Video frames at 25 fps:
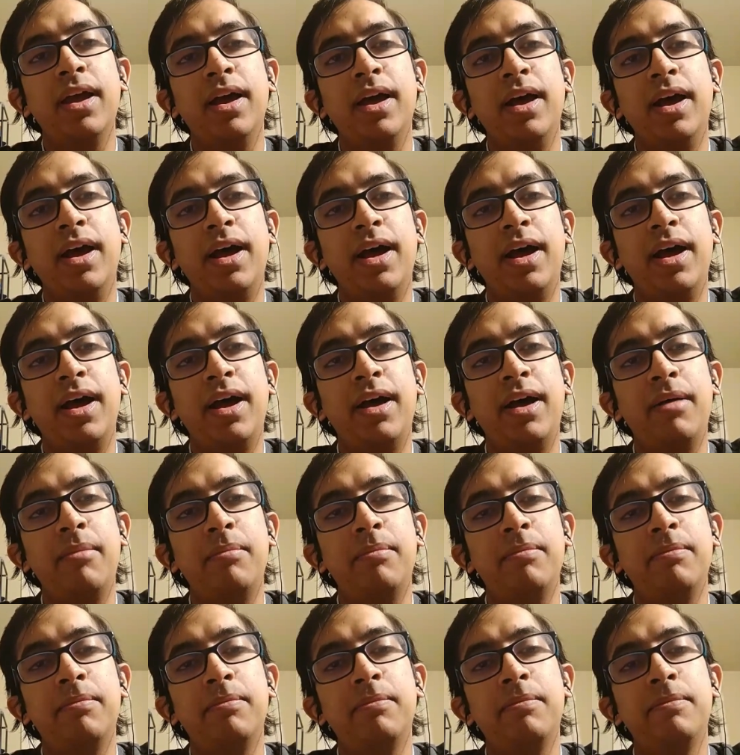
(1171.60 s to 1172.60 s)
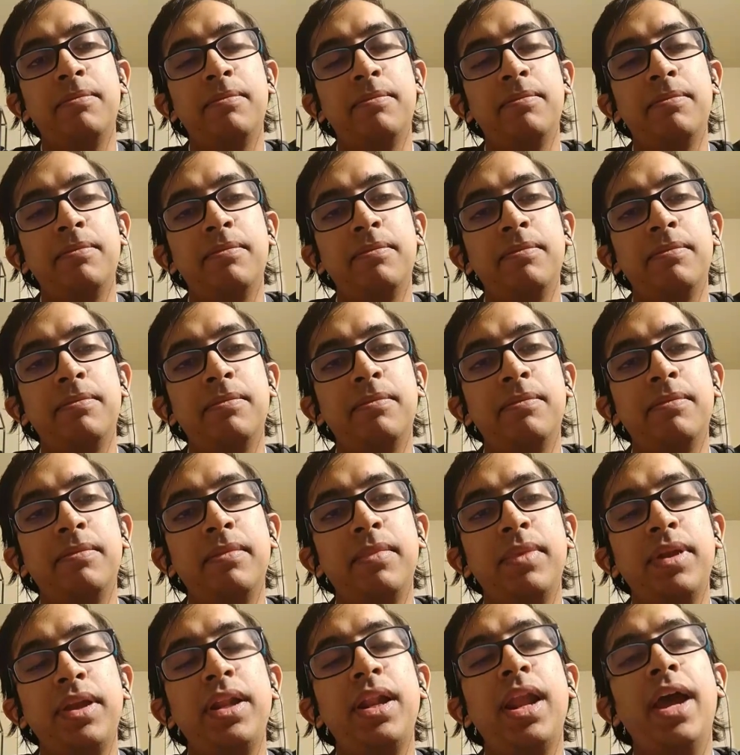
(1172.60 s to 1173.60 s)

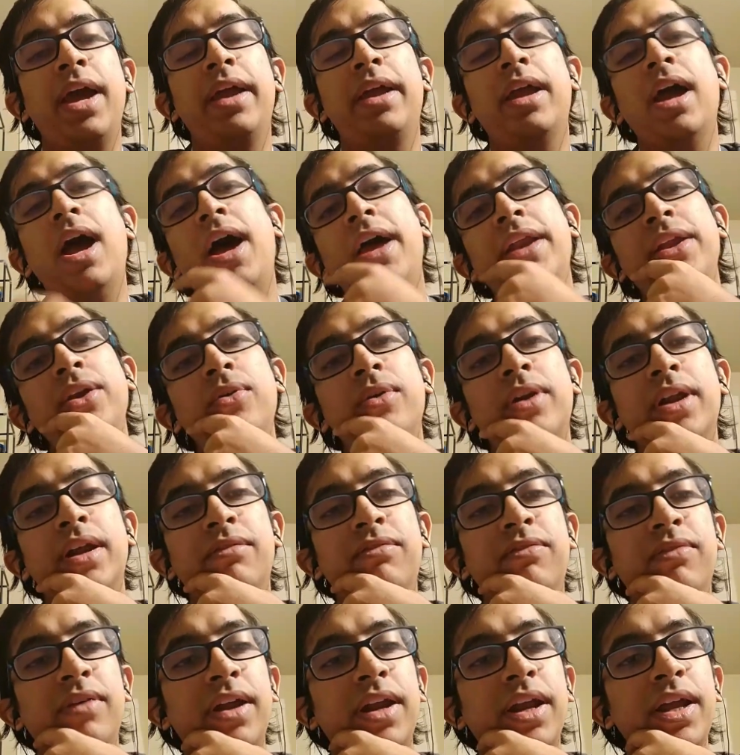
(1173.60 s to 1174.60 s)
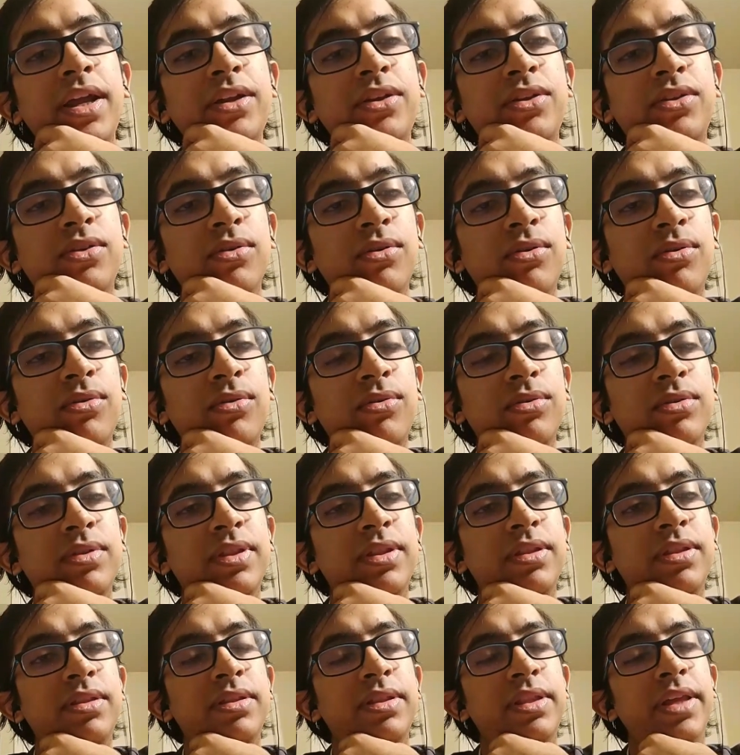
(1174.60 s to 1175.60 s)
like, are you referring to
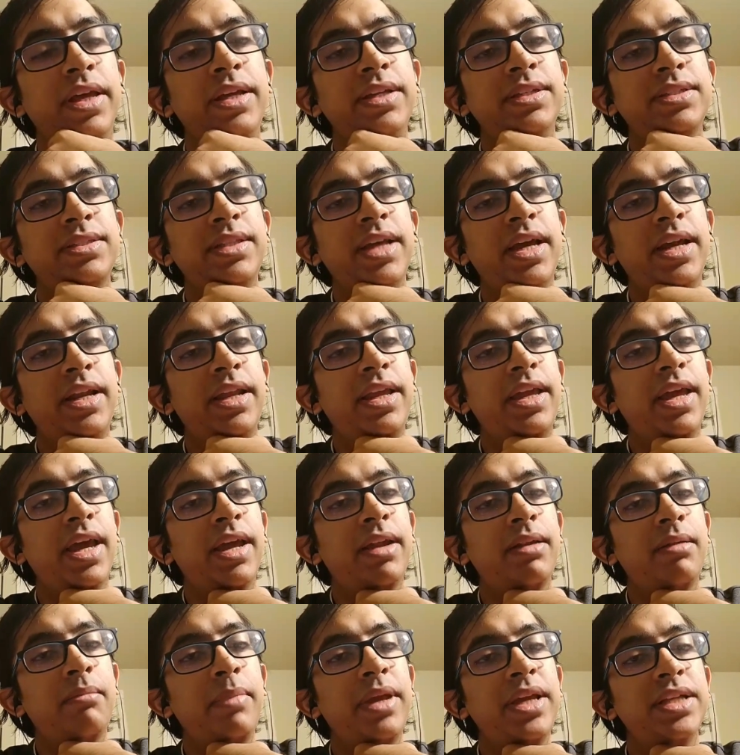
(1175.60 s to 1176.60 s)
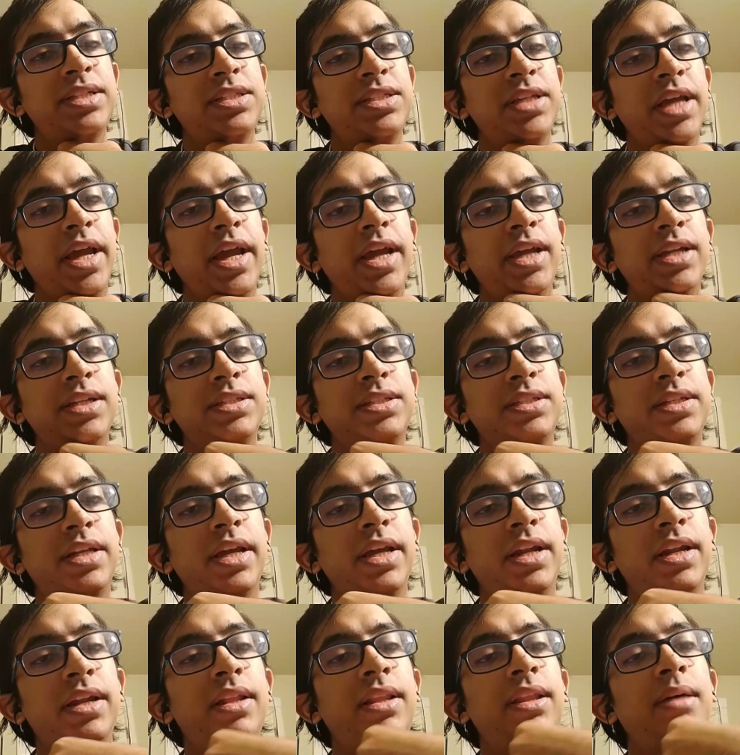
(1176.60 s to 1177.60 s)
things that can be changed
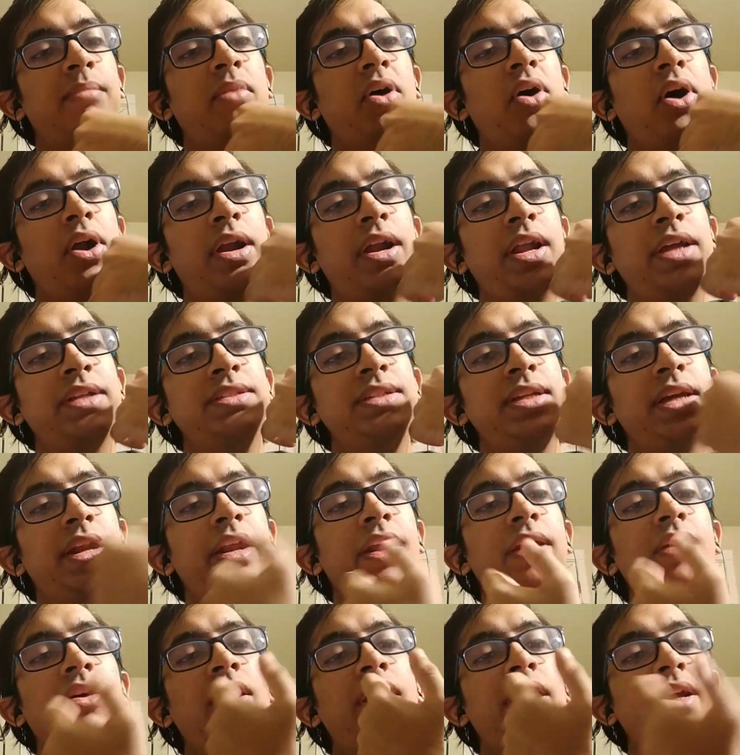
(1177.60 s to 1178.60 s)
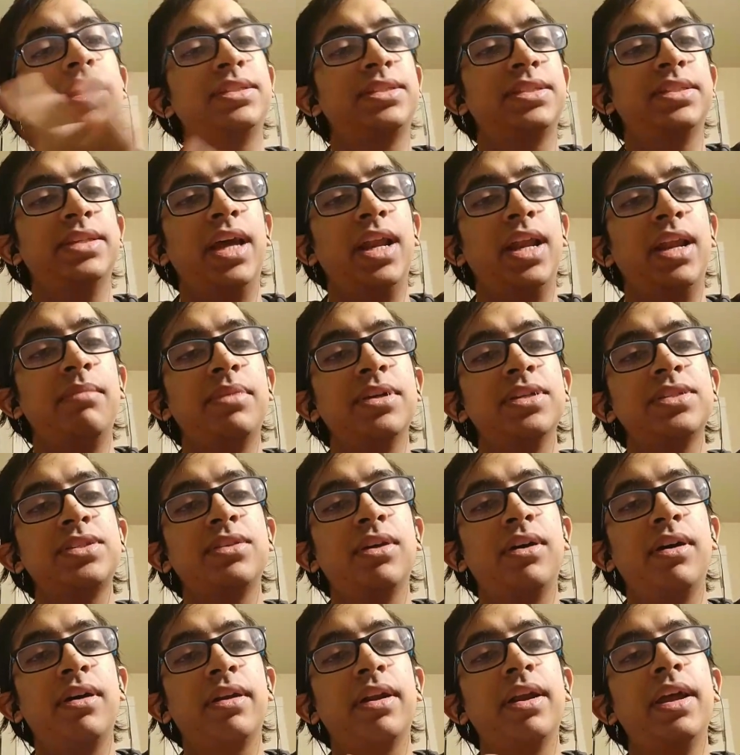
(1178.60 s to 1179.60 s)
in the model engineering college syllabus,
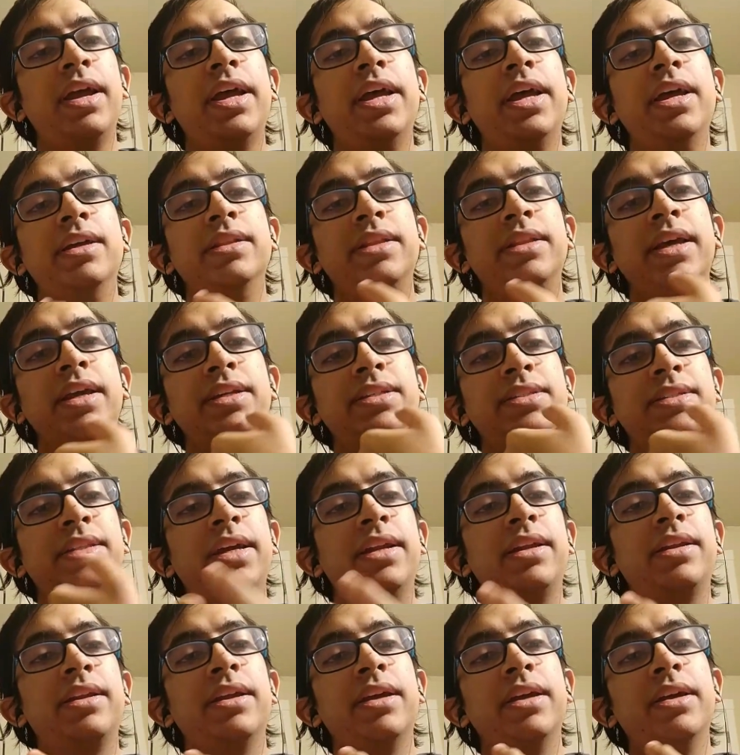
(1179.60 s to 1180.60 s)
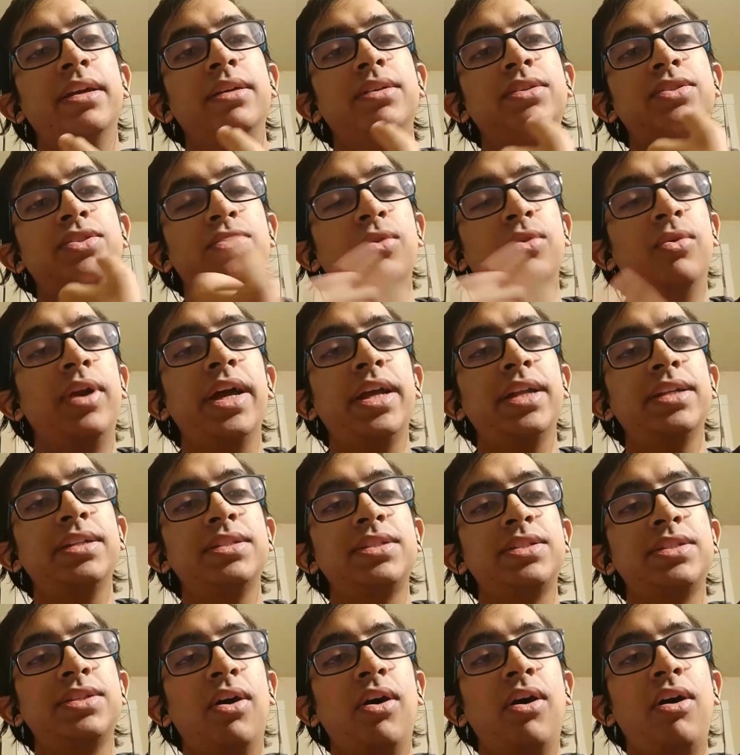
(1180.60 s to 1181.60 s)
or things that
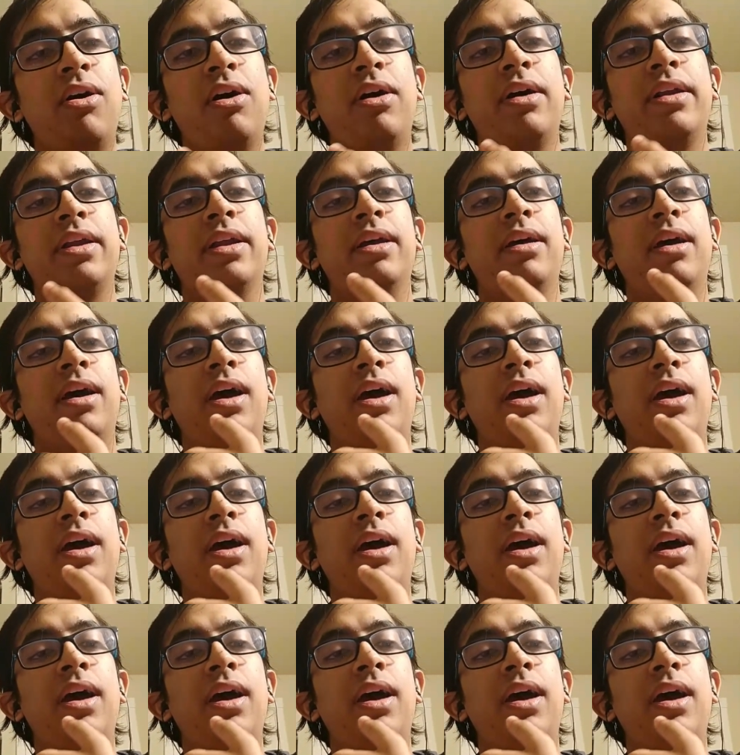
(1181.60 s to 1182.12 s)
students or